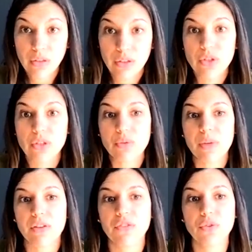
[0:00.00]
there's also
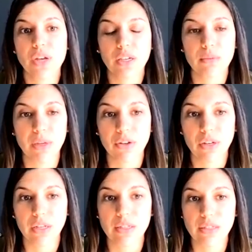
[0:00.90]
been a few
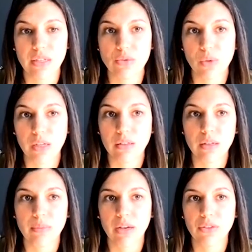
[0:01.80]
documentaries as
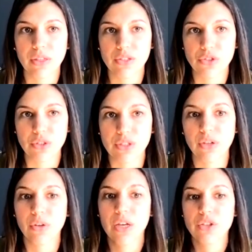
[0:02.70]
well about the history.
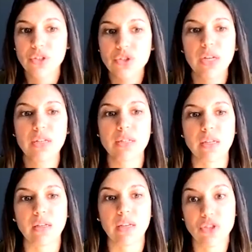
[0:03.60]
So just trying
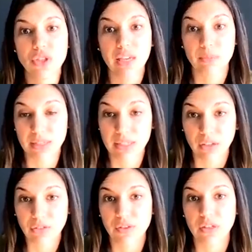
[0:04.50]
to educate
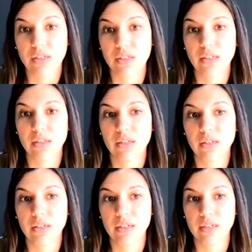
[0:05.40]
myself on
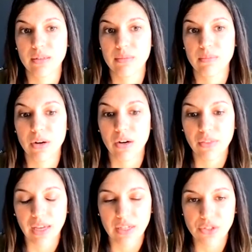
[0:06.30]

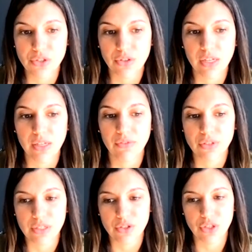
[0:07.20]
that history
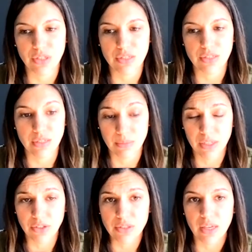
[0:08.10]
versus just some
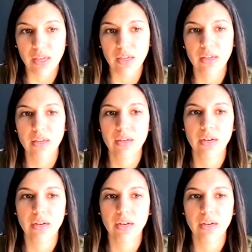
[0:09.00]
hearsay.